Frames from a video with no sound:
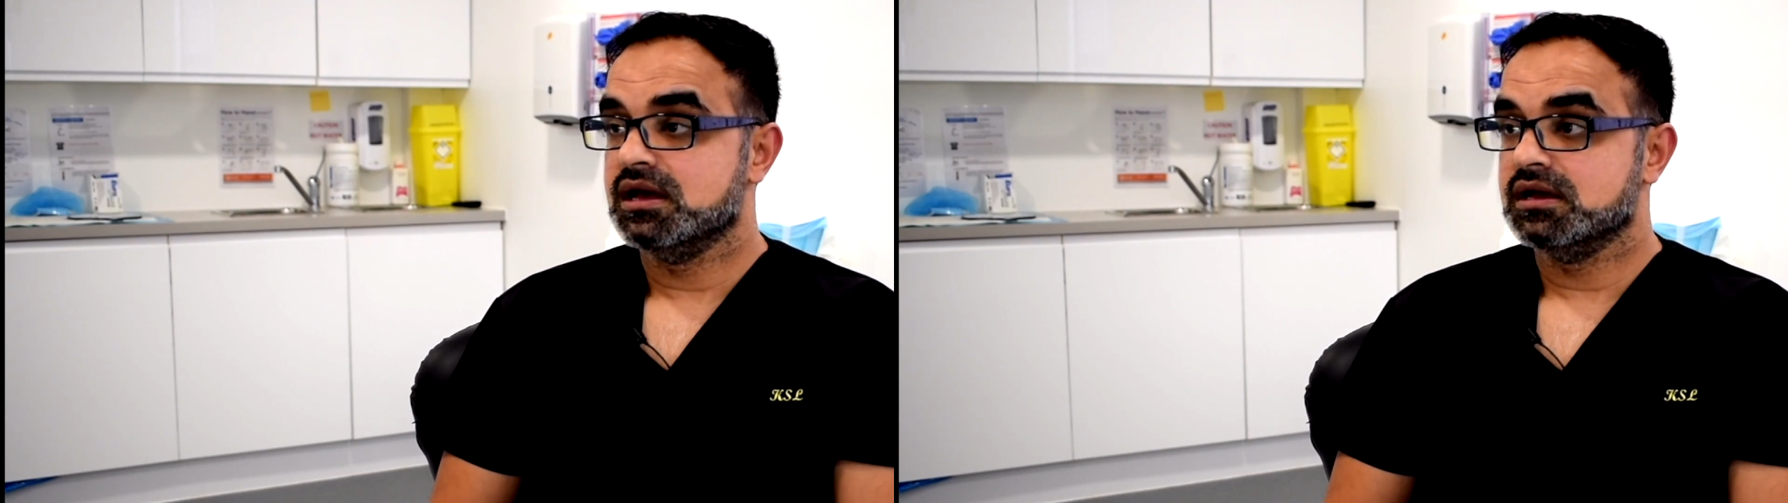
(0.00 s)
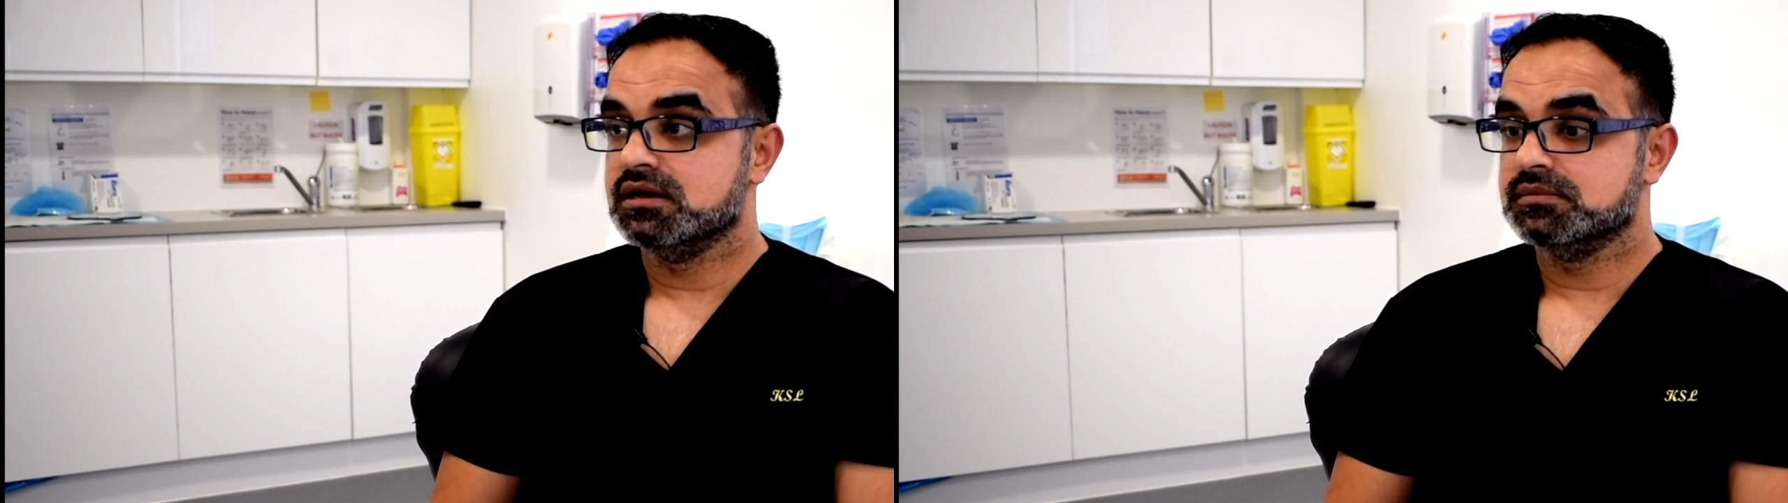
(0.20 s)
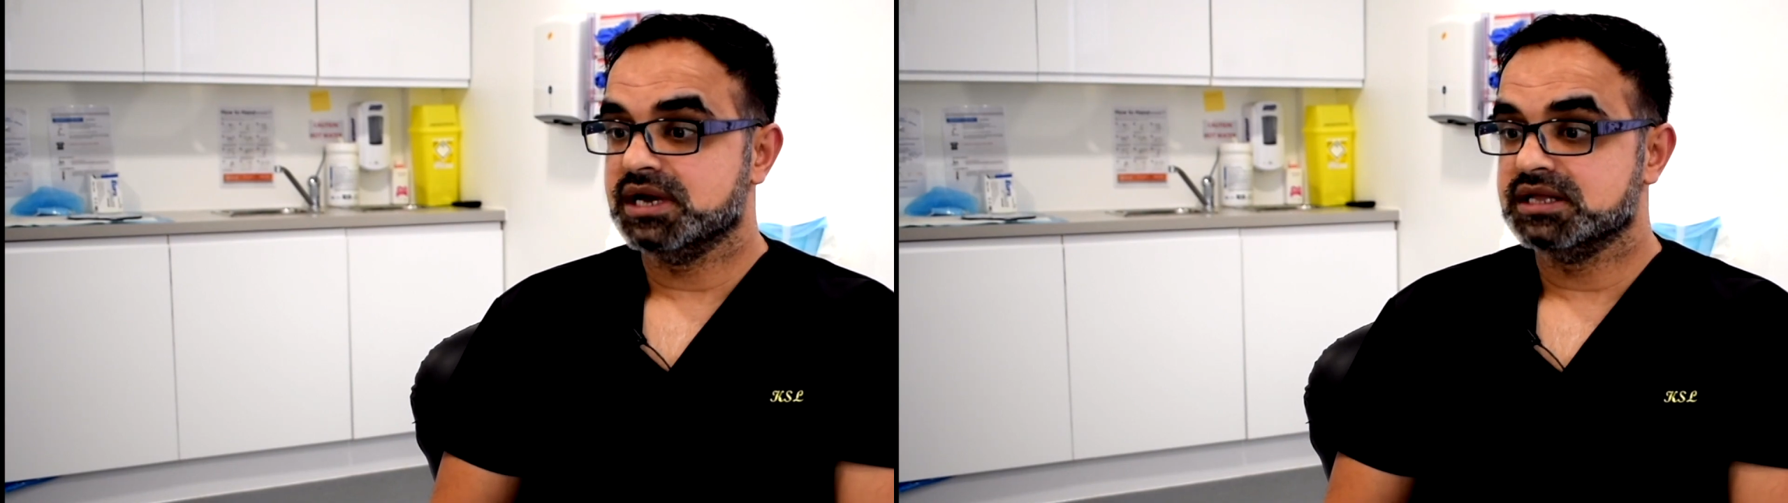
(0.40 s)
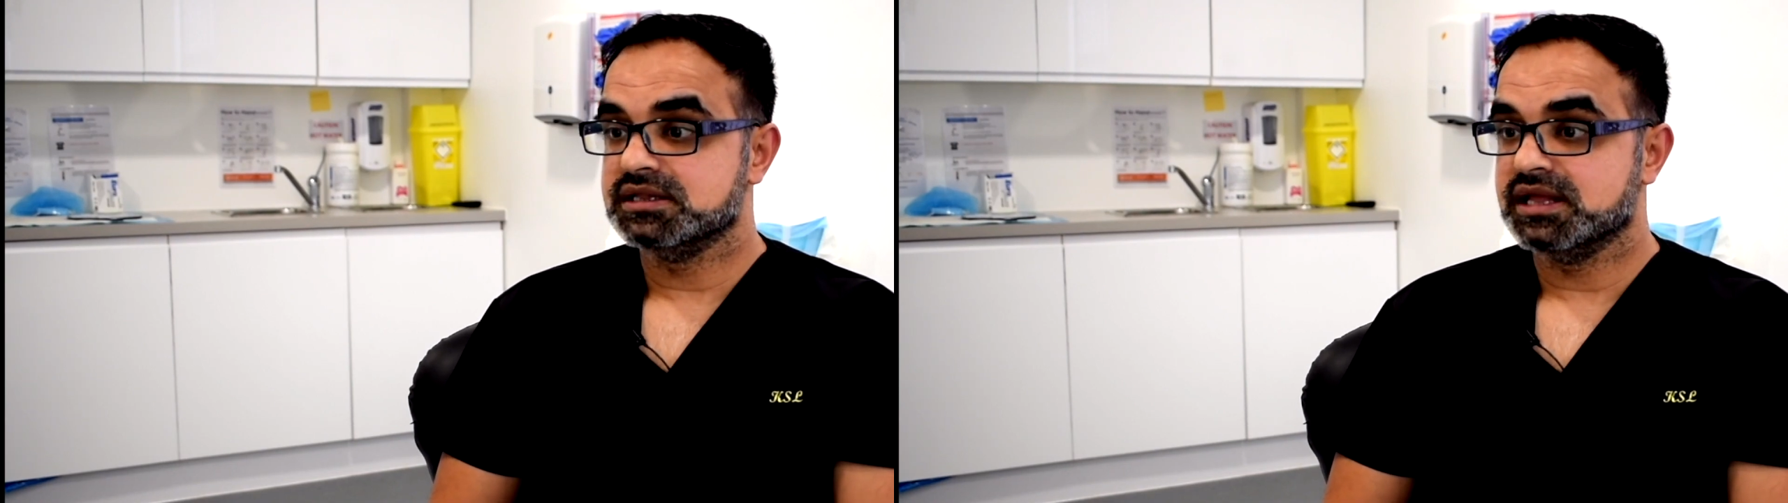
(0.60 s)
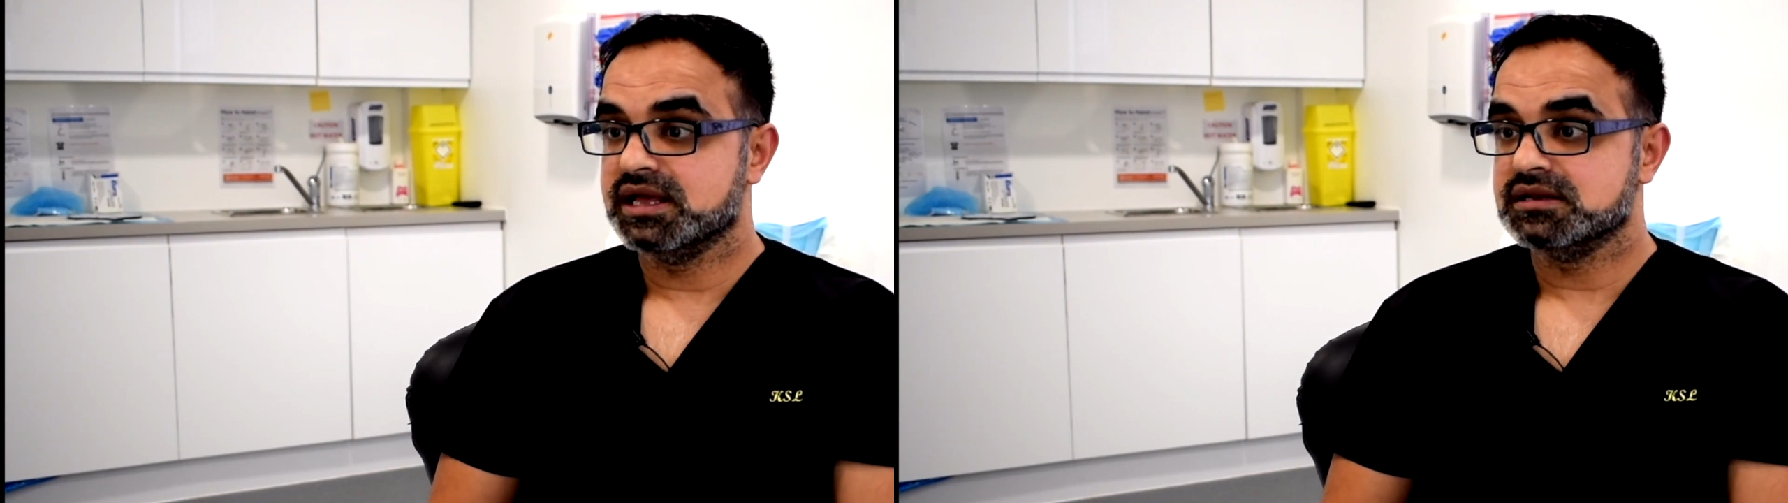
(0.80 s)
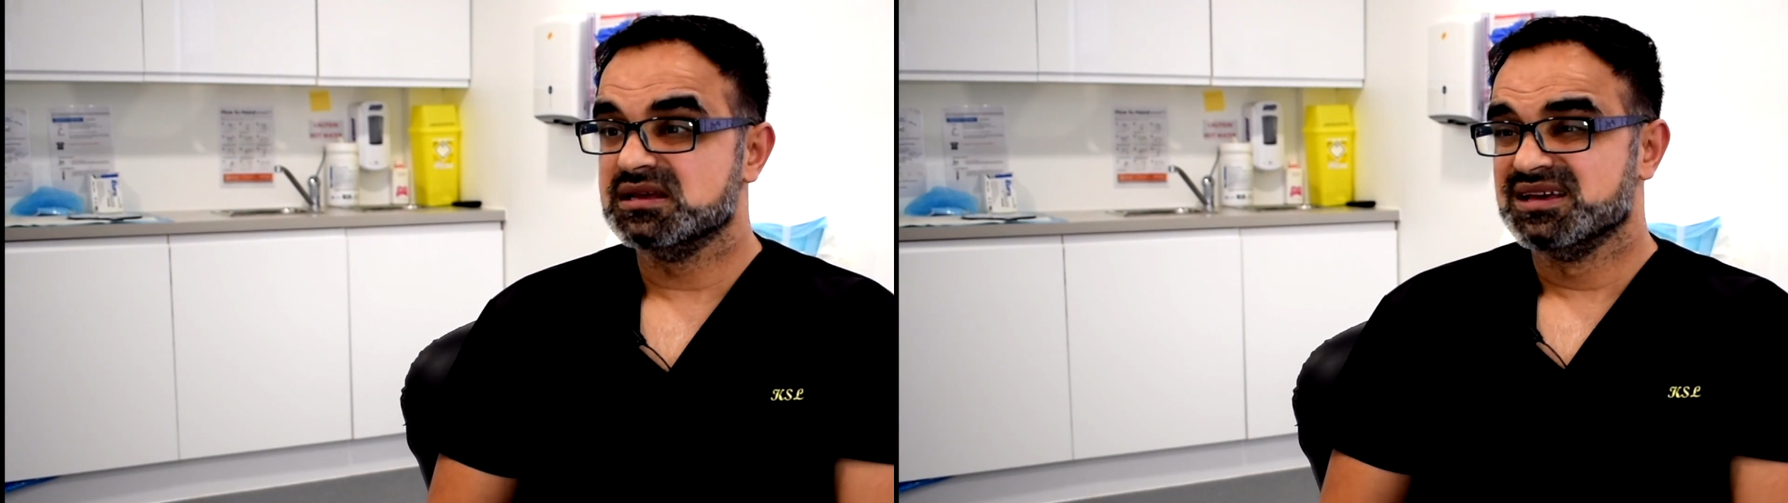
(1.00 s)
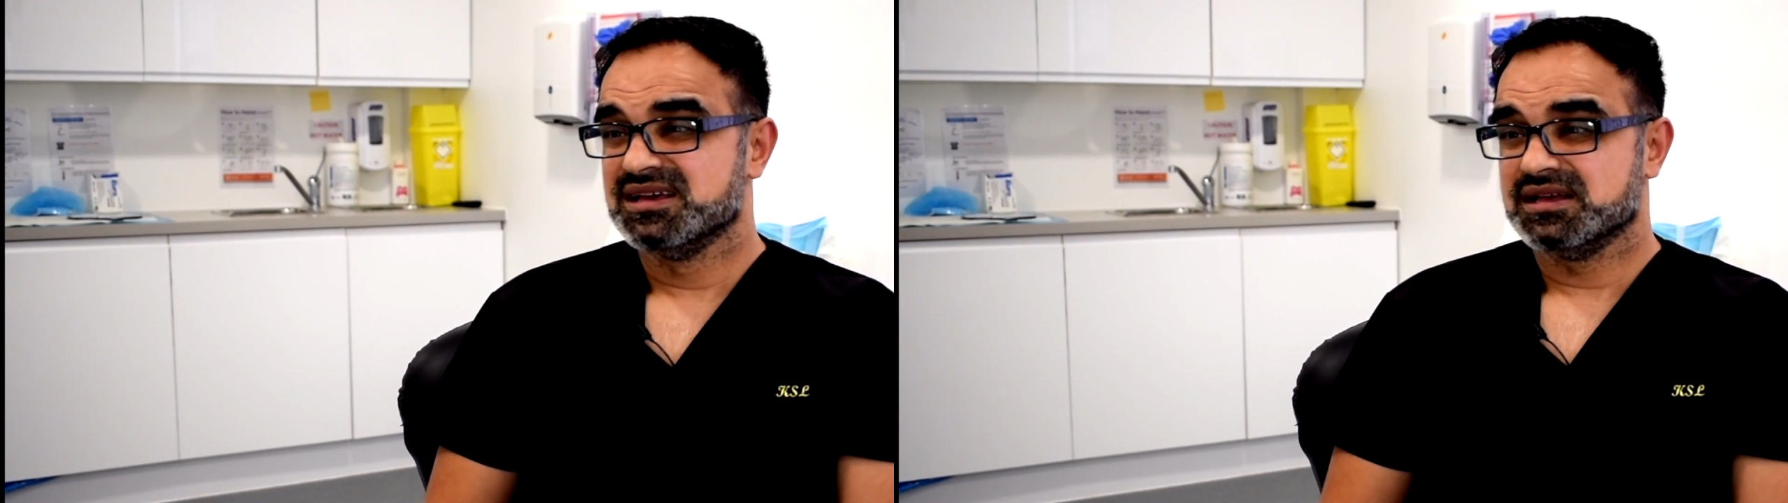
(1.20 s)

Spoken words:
and then